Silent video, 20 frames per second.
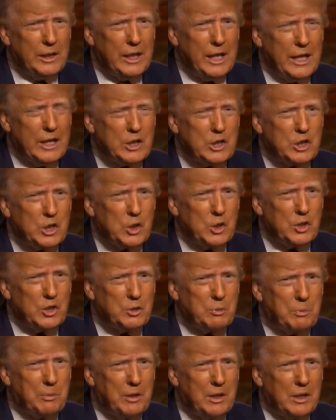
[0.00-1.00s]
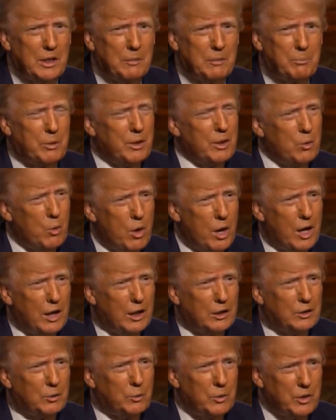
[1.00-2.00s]
And so it's been pretty
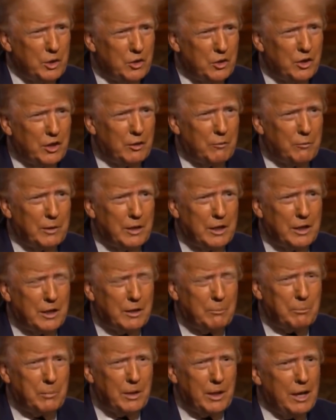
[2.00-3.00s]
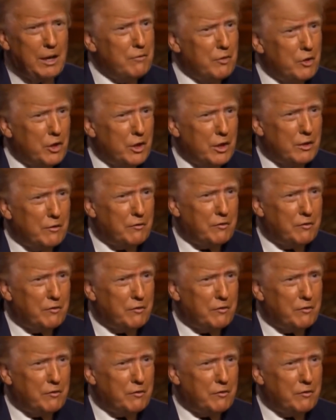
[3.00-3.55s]
wild when you think about it, and very